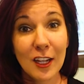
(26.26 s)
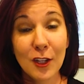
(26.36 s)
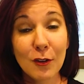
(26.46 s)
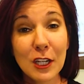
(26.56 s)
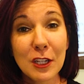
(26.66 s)

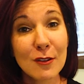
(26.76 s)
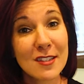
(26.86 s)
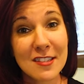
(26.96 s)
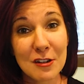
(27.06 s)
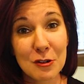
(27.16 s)
You can use
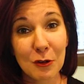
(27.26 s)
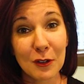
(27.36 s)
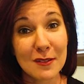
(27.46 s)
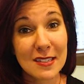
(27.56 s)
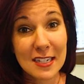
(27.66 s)
essential
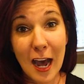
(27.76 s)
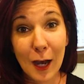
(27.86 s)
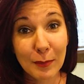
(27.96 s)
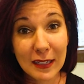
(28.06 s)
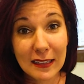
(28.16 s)
oils
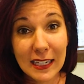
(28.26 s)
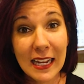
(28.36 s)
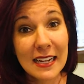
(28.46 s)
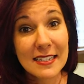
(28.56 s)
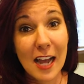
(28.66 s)

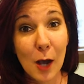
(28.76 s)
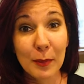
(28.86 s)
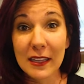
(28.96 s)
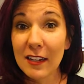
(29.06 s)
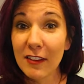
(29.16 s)
topically to
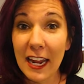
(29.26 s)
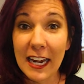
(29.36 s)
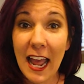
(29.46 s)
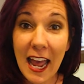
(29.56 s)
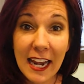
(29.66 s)
help
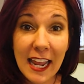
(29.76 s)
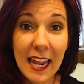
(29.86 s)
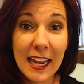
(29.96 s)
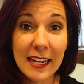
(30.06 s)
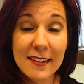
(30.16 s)
alleviate
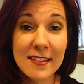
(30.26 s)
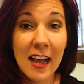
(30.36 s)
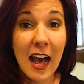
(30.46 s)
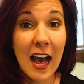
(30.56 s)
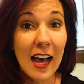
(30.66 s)
headaches,
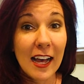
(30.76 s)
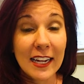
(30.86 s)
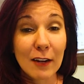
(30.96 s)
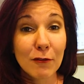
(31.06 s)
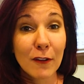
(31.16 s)
uh,
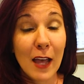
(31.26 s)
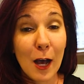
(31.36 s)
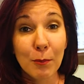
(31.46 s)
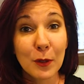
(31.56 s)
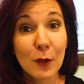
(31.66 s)
get,
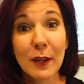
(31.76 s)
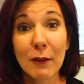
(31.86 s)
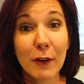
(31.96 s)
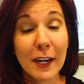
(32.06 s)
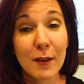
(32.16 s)
help you
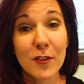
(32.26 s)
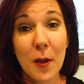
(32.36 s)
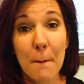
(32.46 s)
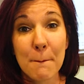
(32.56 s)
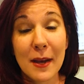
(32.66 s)
get rid of
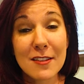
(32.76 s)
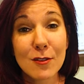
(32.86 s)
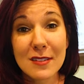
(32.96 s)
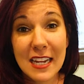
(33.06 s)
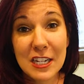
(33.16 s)
some
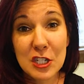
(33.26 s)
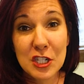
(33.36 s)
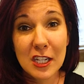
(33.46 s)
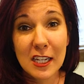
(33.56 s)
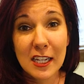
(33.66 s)
muscle
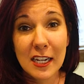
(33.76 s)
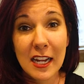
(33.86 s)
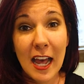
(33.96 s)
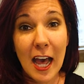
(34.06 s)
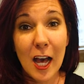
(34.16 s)
tension,
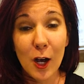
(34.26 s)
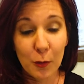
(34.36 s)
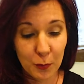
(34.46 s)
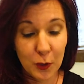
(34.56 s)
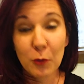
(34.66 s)

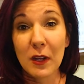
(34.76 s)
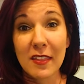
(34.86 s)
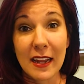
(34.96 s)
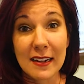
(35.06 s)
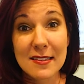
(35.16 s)
help you
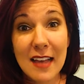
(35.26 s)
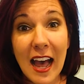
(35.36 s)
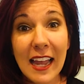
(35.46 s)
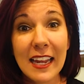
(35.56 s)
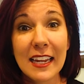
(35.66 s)
with
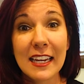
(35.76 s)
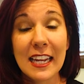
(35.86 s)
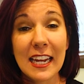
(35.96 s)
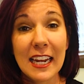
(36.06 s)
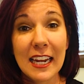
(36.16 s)

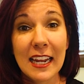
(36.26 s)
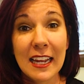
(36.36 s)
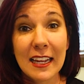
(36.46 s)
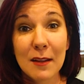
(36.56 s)
anxiety,